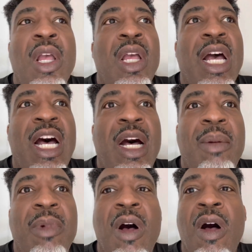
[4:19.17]
um,
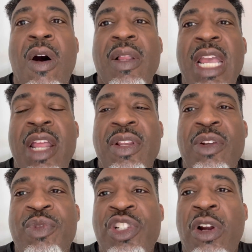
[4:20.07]
all and the,
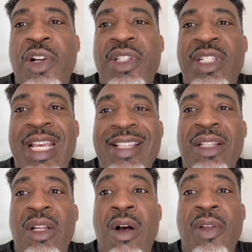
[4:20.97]
charge the
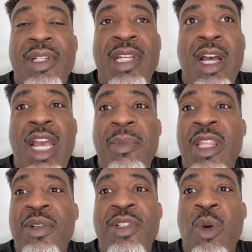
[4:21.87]
Tesla all the time and
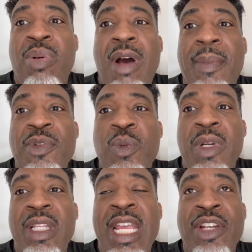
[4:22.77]
there's no problems
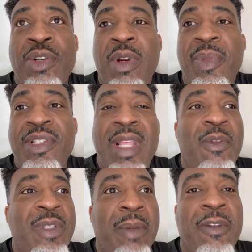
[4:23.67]
with it tripping. So that
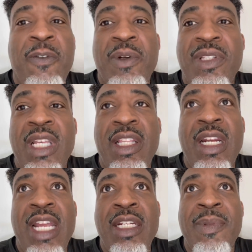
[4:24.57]
was like the first thing that I
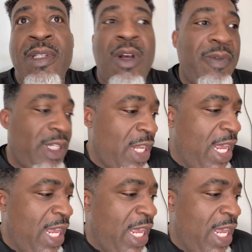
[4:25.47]
ended up solving.